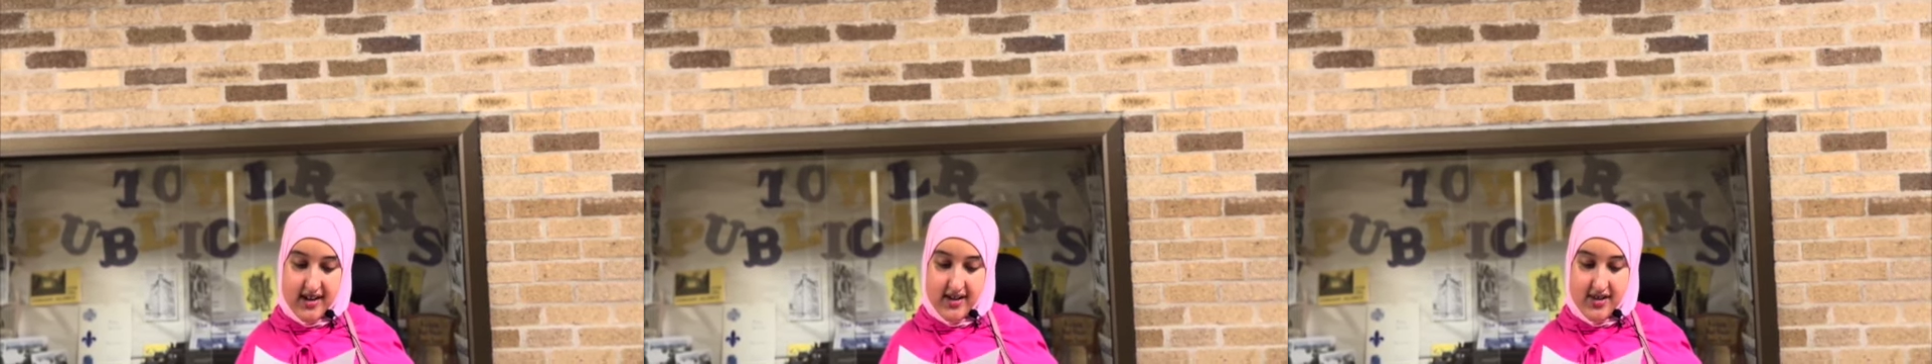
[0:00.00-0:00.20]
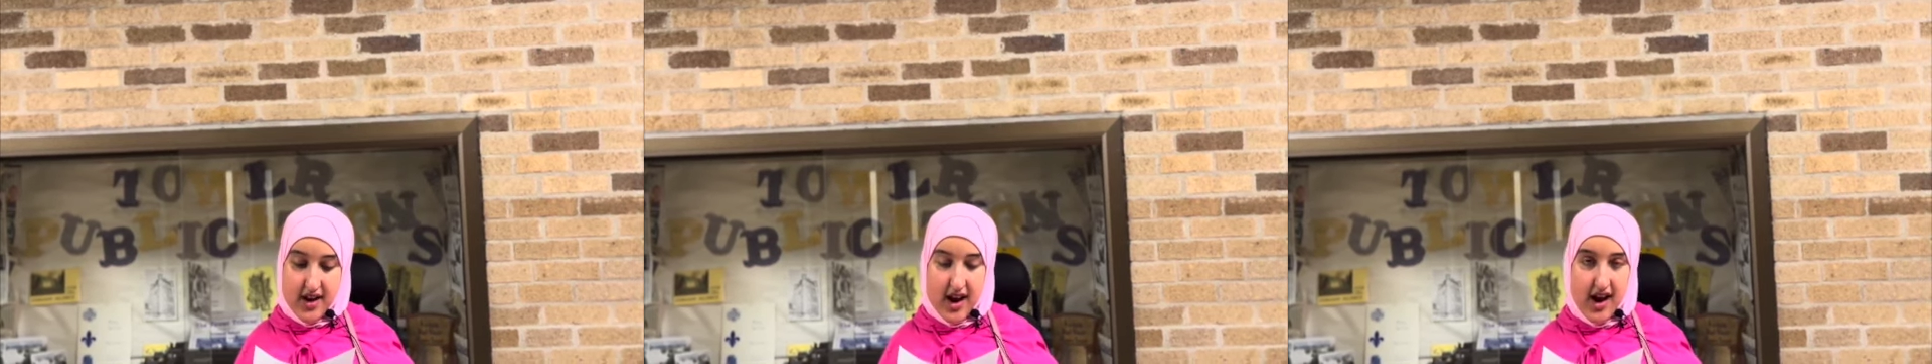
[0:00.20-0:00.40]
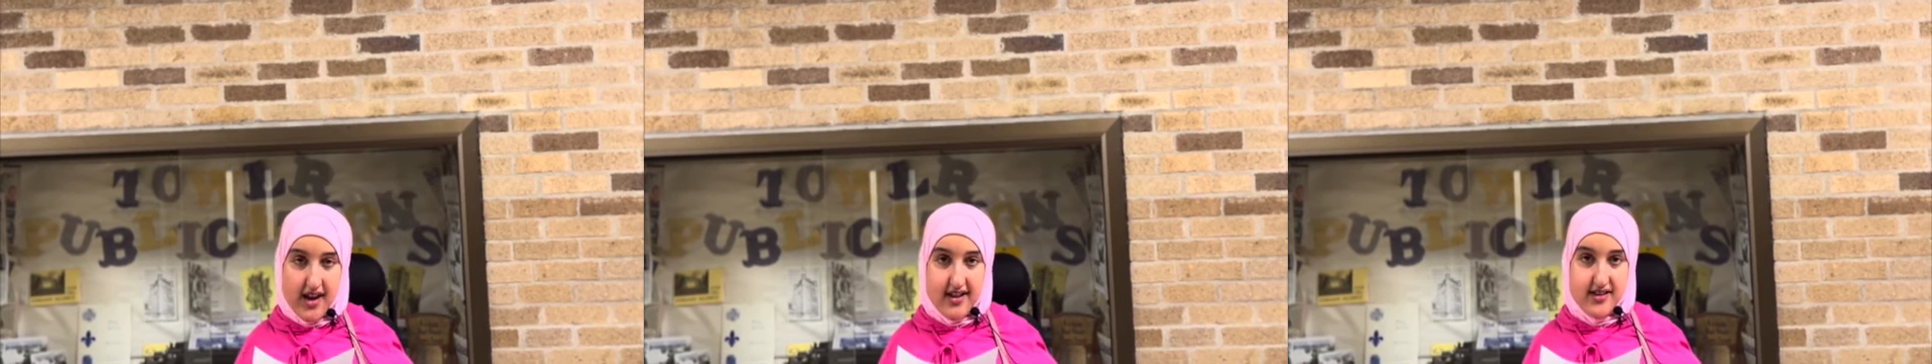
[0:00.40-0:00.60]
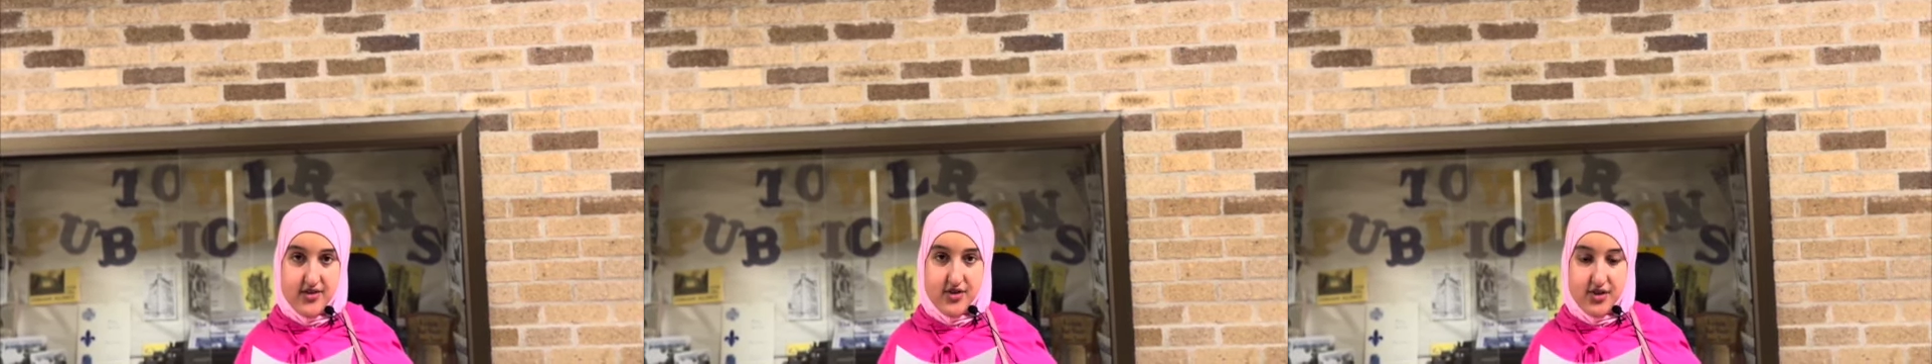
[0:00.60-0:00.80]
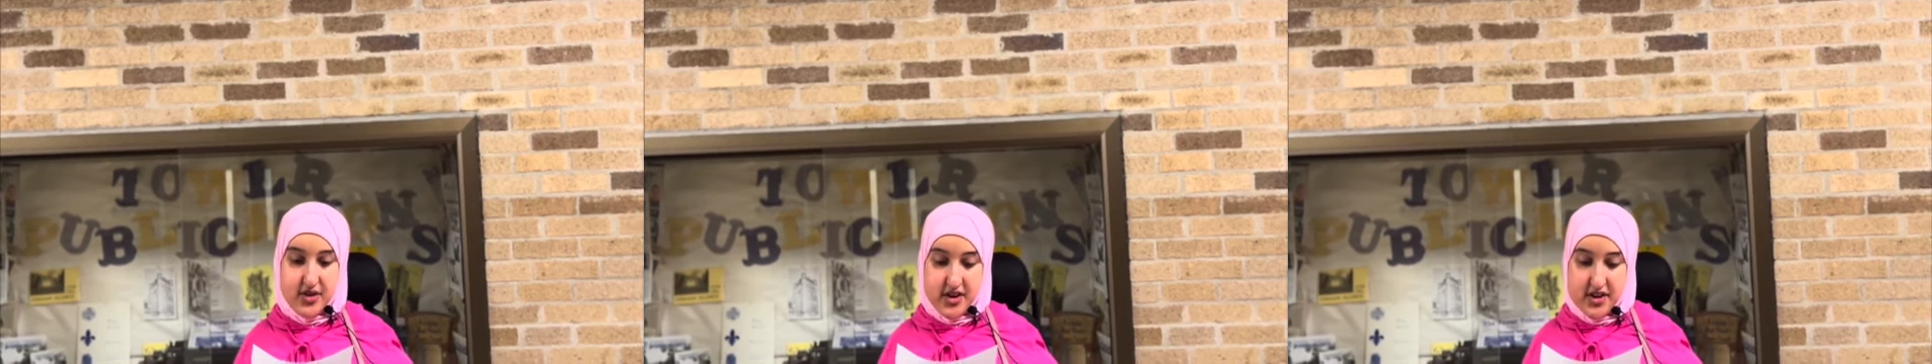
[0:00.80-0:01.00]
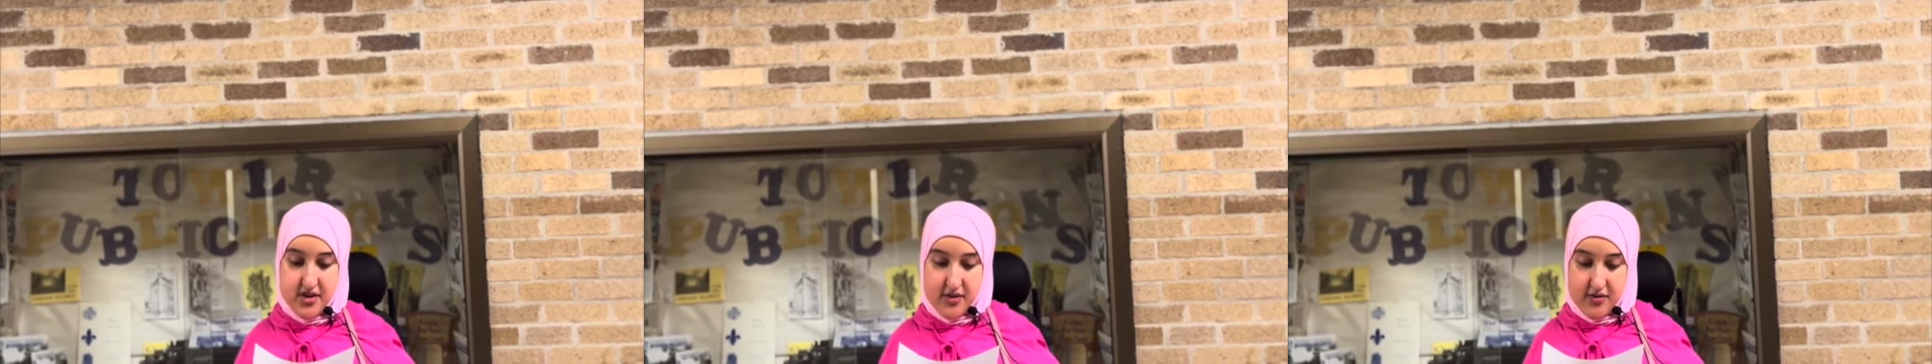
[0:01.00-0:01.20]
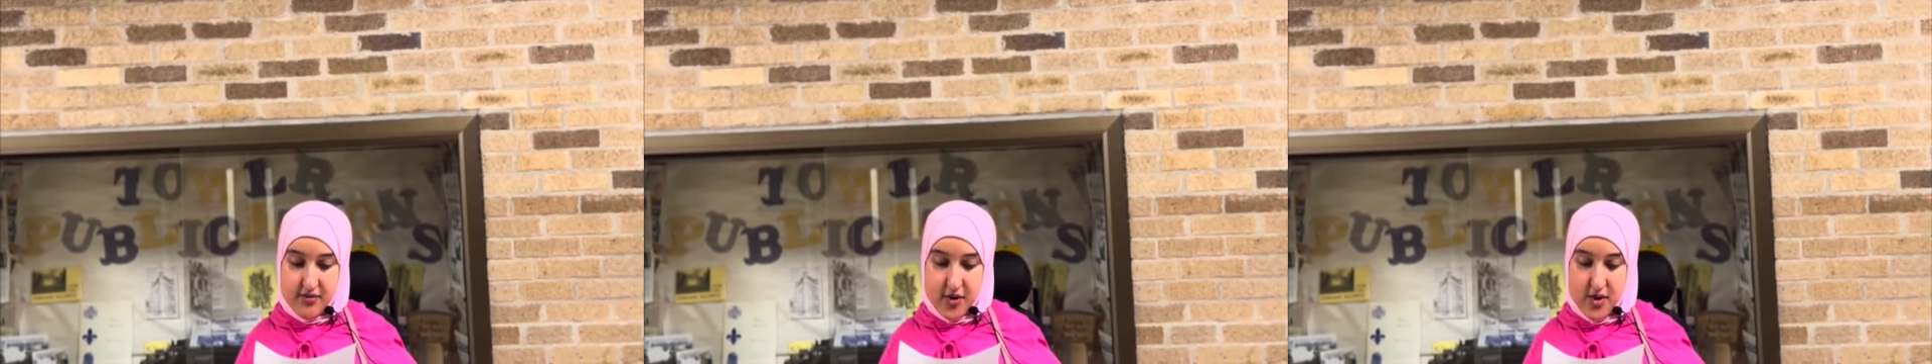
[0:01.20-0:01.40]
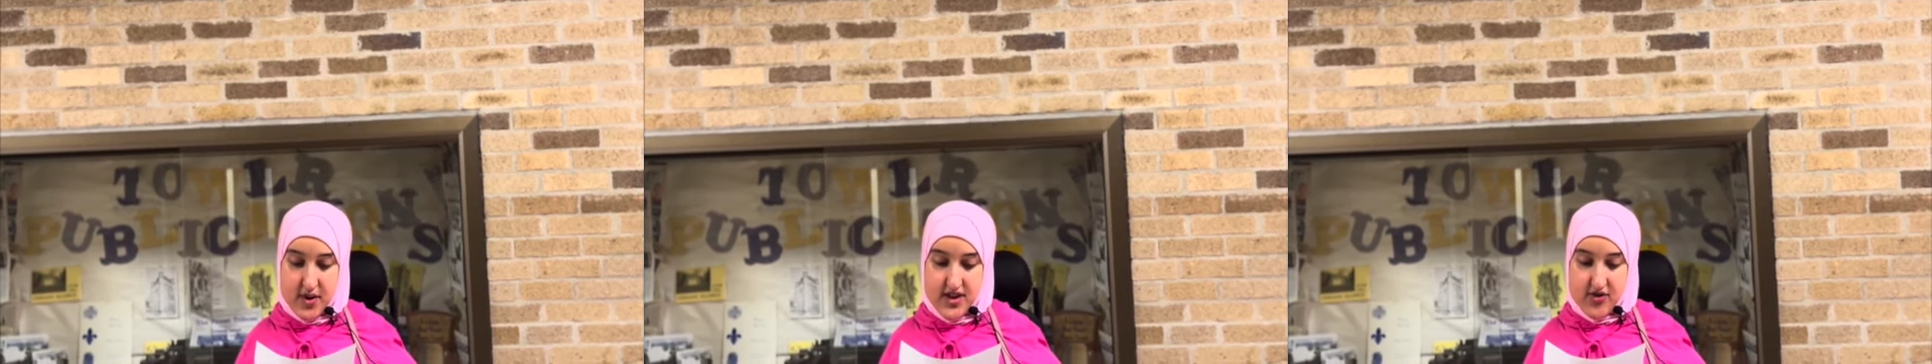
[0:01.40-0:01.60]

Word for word: The hottest you can look forward